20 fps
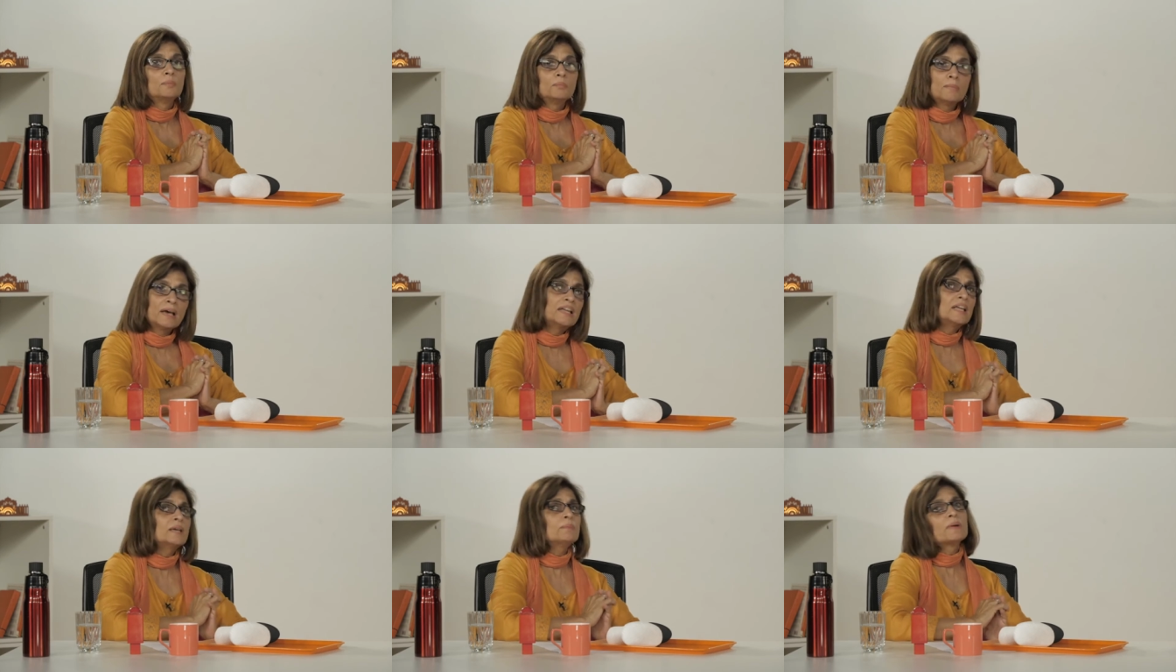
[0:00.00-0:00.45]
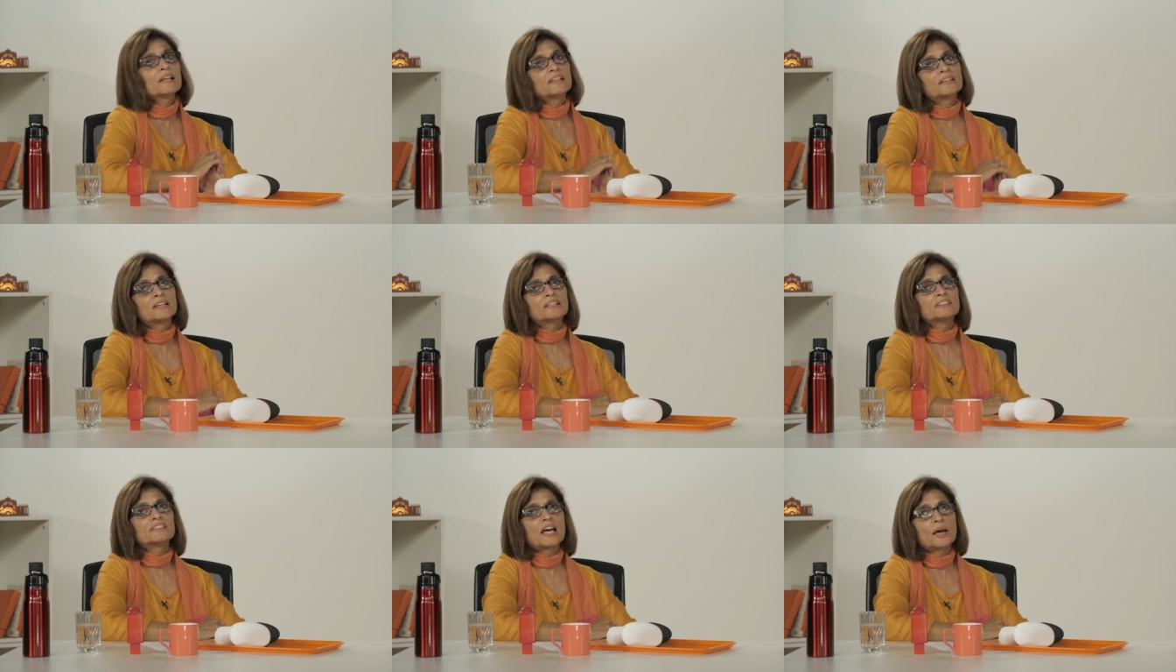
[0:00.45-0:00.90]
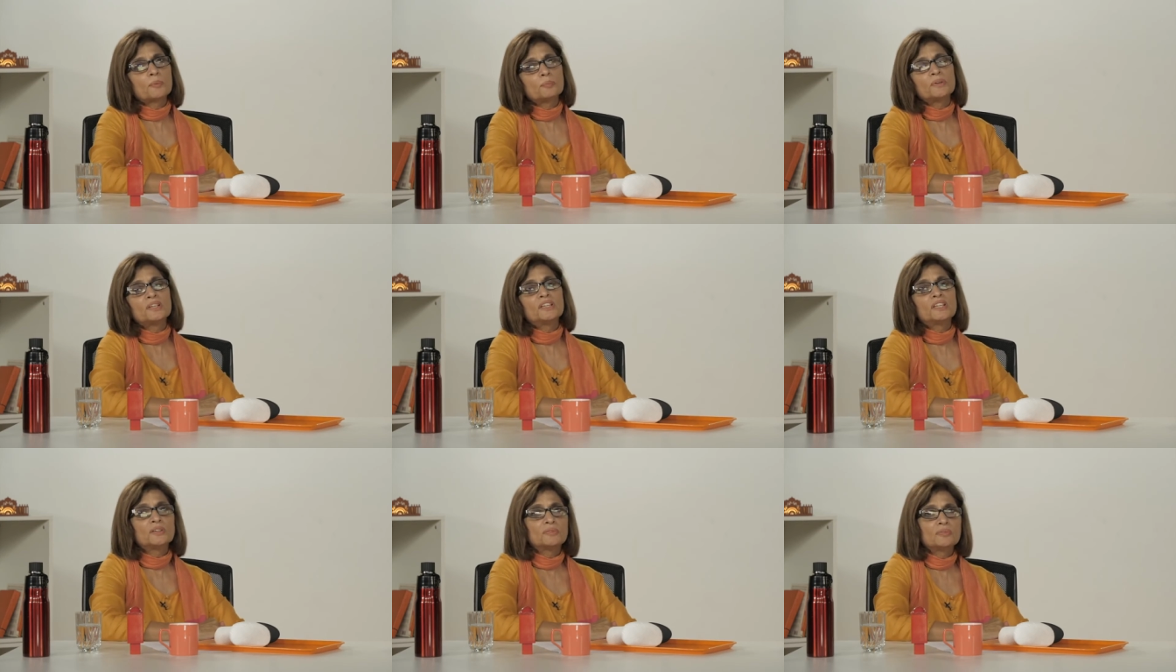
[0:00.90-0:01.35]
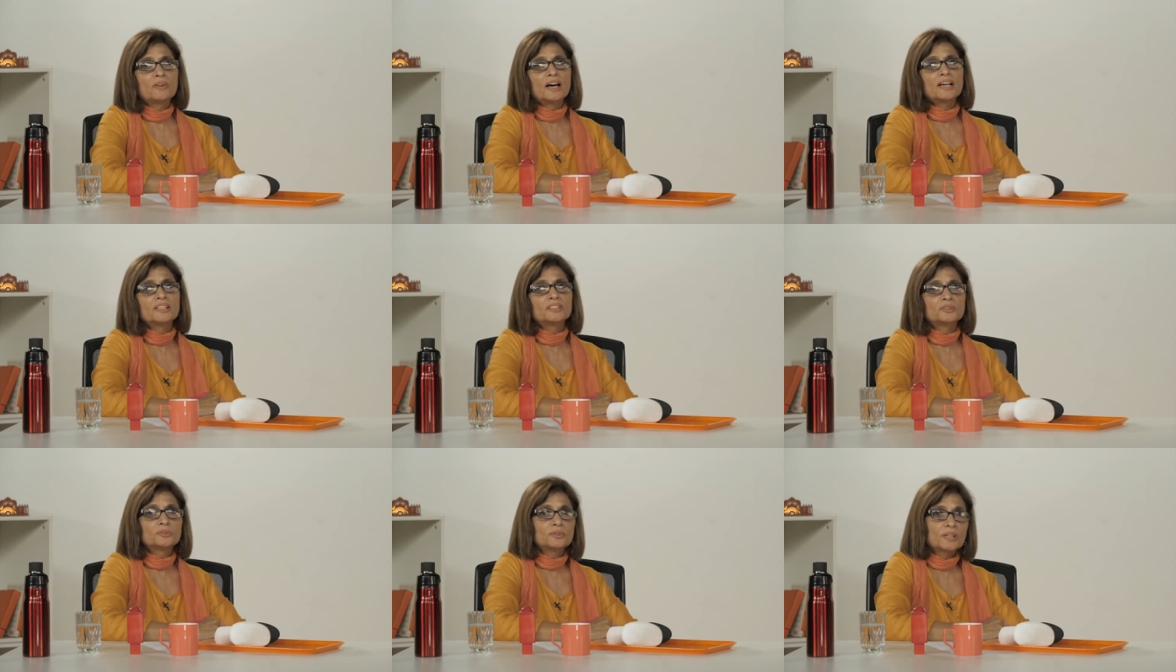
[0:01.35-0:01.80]
Many methods have been
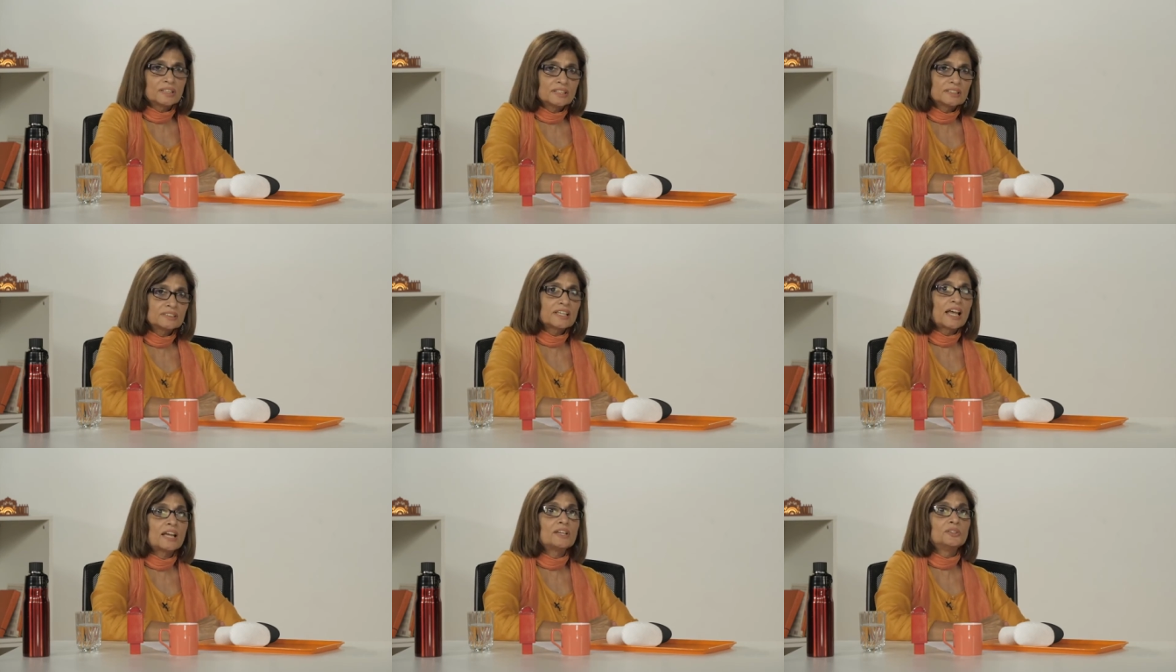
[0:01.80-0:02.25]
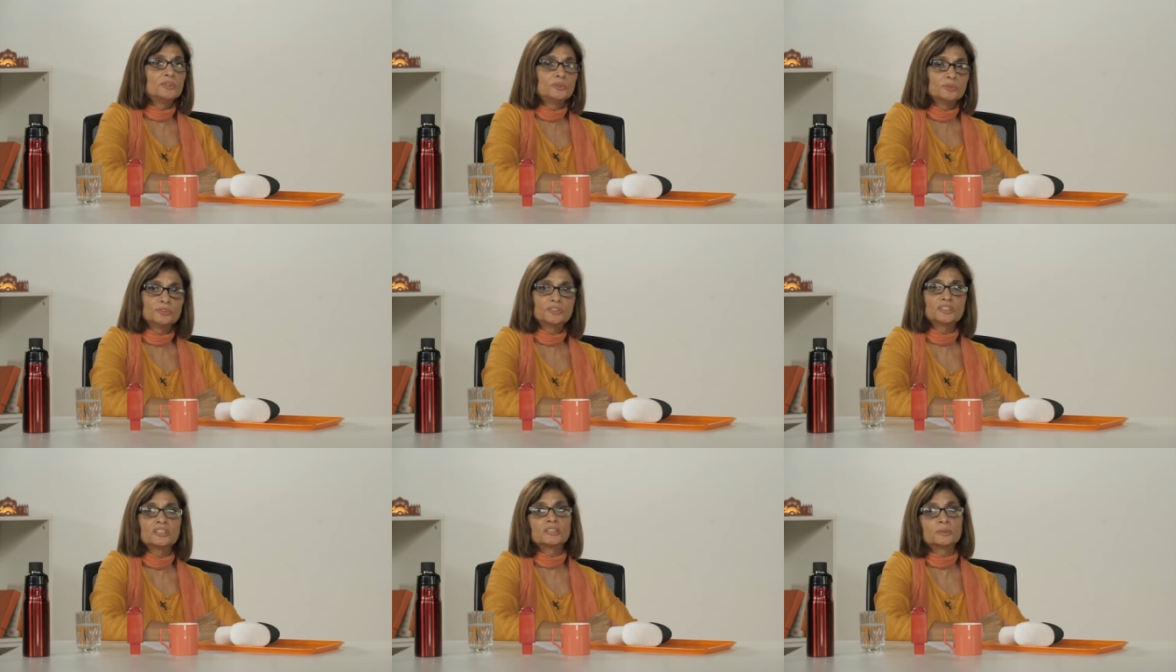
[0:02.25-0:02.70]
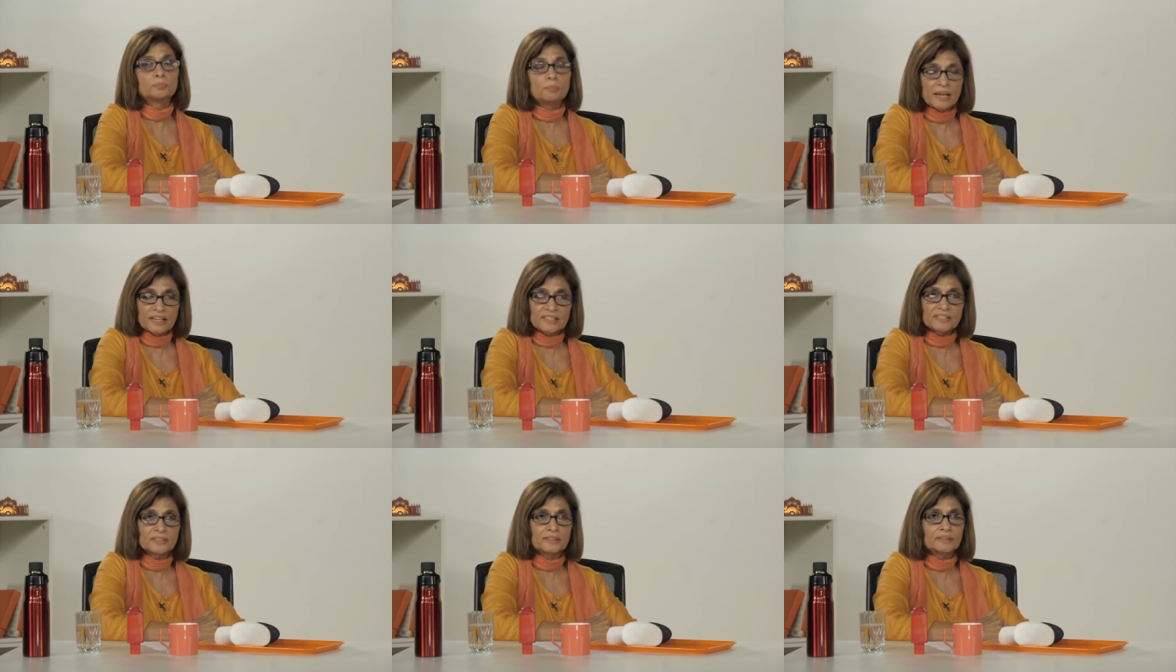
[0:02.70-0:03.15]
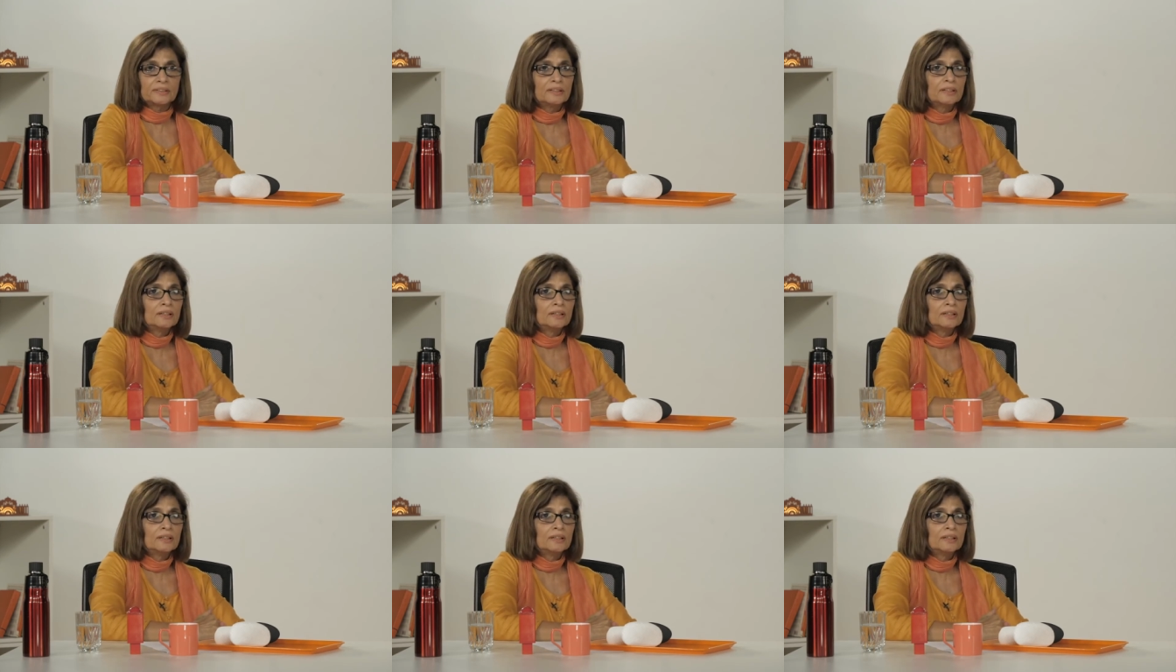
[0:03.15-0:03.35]
devised to understand users better.